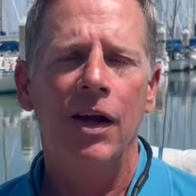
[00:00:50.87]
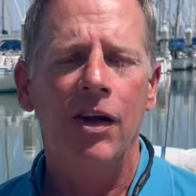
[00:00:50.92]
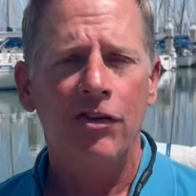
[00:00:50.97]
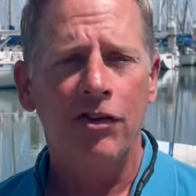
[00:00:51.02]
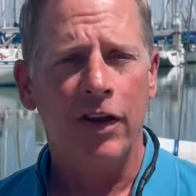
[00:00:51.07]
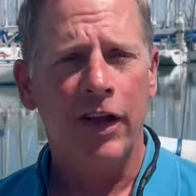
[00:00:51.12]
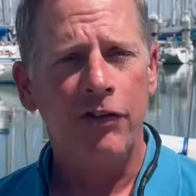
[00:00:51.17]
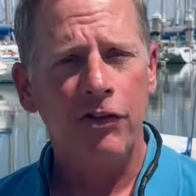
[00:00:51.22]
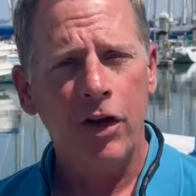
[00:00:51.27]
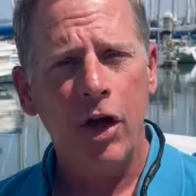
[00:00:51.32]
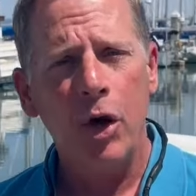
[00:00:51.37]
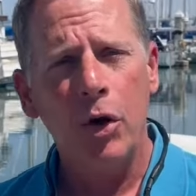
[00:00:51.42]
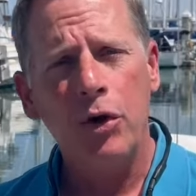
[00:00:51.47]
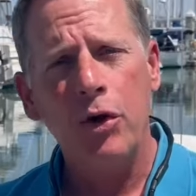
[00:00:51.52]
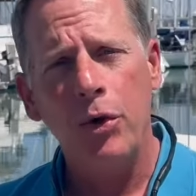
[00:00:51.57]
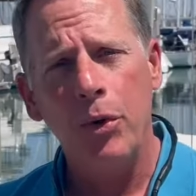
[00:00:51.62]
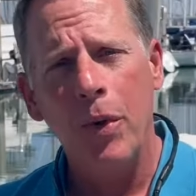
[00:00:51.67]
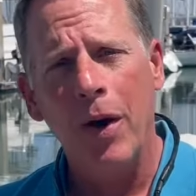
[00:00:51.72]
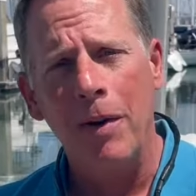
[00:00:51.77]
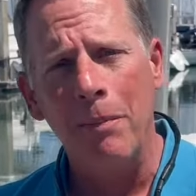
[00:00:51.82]
So let's go
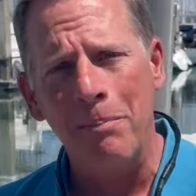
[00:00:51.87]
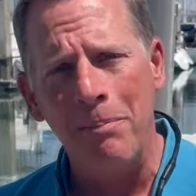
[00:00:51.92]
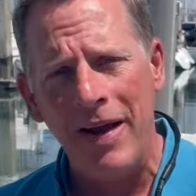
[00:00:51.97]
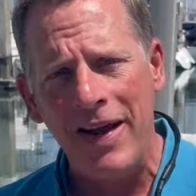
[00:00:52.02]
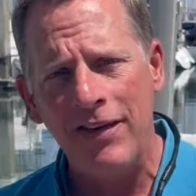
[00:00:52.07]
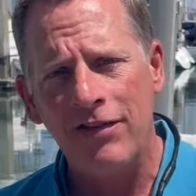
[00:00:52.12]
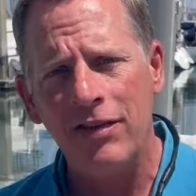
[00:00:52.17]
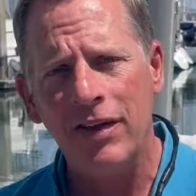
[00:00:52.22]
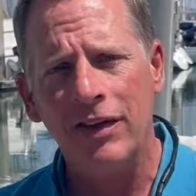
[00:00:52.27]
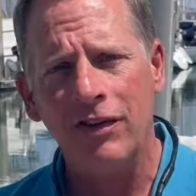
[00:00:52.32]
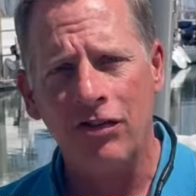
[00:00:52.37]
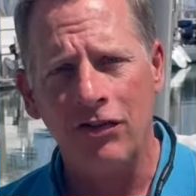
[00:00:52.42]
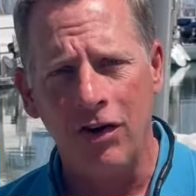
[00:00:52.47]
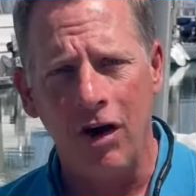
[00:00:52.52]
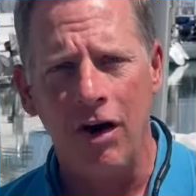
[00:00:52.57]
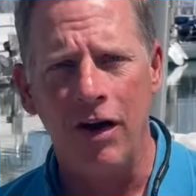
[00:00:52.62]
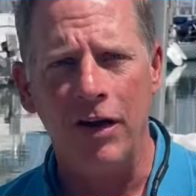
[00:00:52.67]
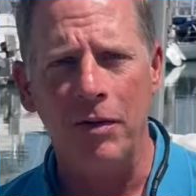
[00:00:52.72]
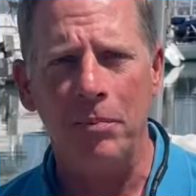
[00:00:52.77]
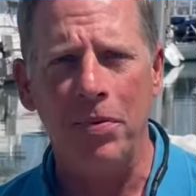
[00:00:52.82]
to our basic
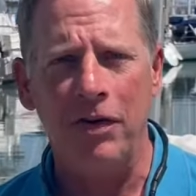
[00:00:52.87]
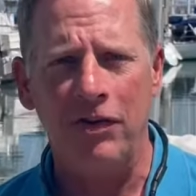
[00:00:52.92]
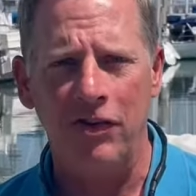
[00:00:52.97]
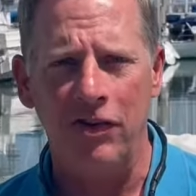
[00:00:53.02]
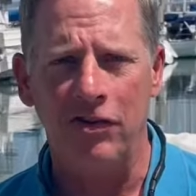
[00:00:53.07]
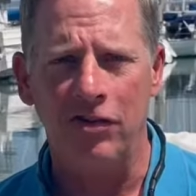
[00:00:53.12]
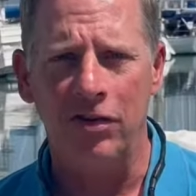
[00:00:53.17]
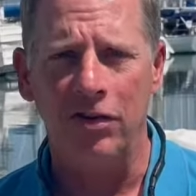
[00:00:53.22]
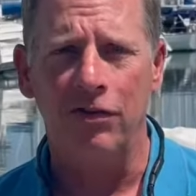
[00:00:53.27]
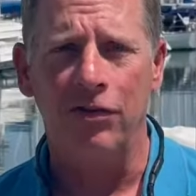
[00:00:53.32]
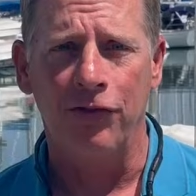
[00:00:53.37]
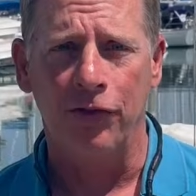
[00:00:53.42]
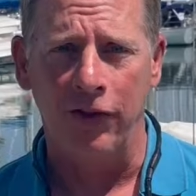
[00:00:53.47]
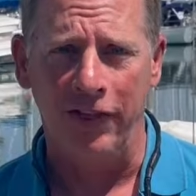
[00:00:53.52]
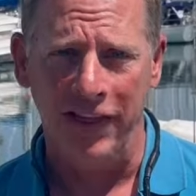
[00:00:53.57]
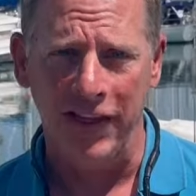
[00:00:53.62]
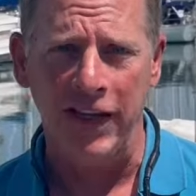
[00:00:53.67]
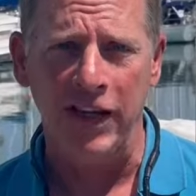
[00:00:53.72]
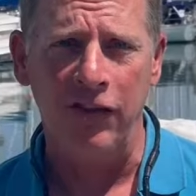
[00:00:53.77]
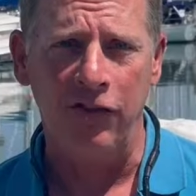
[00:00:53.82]
starting position for
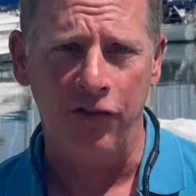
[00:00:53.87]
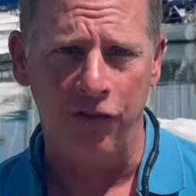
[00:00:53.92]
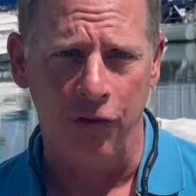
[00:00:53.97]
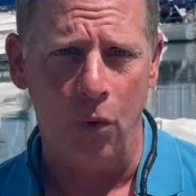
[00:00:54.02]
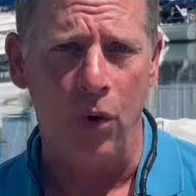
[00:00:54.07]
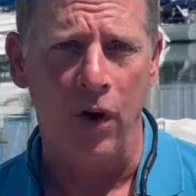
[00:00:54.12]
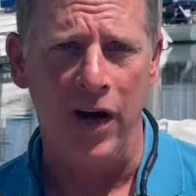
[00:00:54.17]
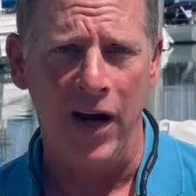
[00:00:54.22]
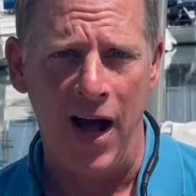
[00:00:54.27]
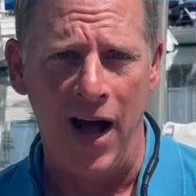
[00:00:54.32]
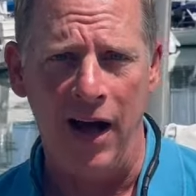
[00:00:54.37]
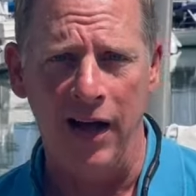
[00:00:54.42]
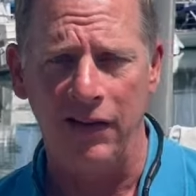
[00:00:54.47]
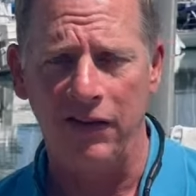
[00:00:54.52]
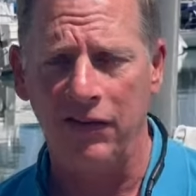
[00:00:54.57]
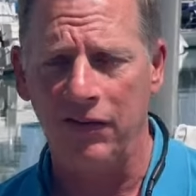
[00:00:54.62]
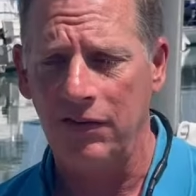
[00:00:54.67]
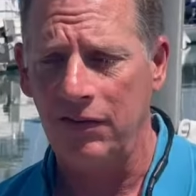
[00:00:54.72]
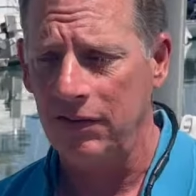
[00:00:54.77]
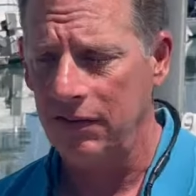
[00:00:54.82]
these 4
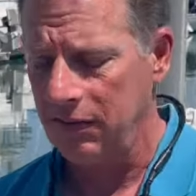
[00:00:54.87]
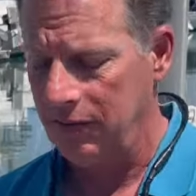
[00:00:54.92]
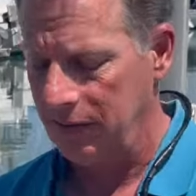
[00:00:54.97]
knots.